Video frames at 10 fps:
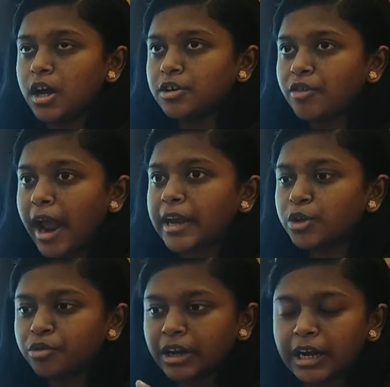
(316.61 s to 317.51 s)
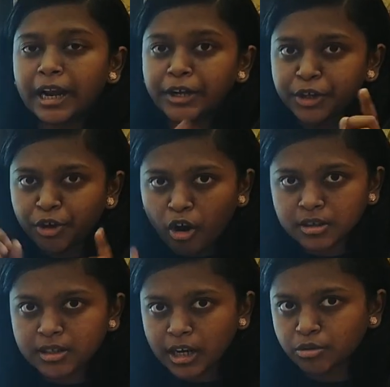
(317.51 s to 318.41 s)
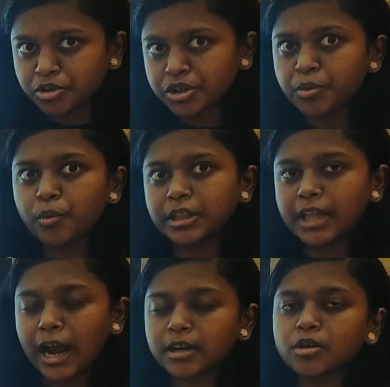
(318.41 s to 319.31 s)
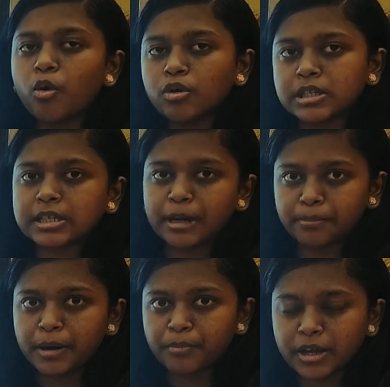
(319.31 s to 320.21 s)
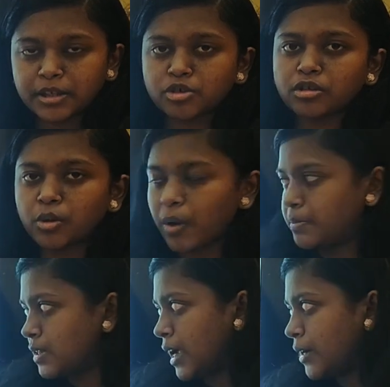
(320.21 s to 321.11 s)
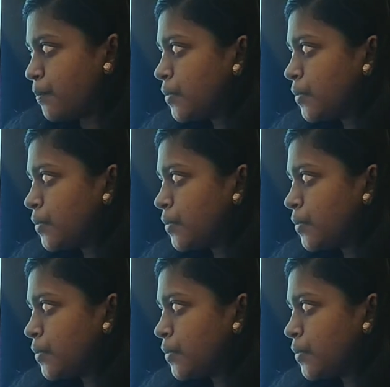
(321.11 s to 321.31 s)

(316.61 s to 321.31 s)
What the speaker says: trying to relate your solution with that goal statement present on the website.